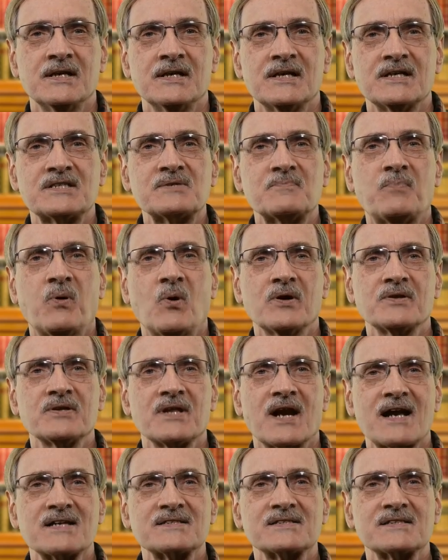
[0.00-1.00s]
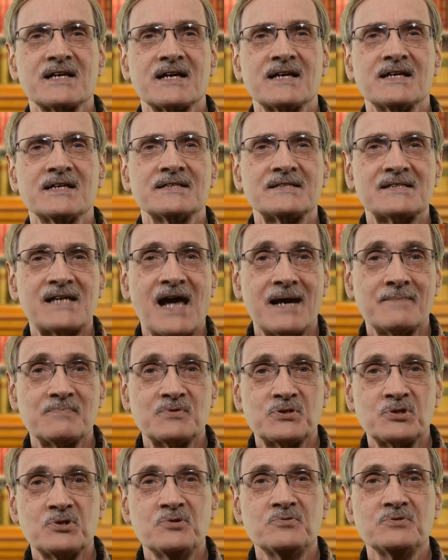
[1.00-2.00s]
It's important that I say type
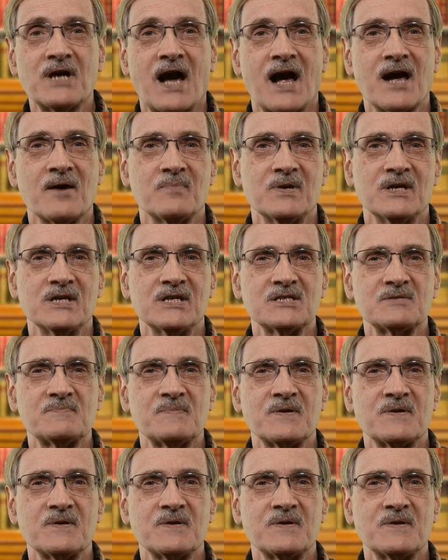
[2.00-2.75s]
2 diabetes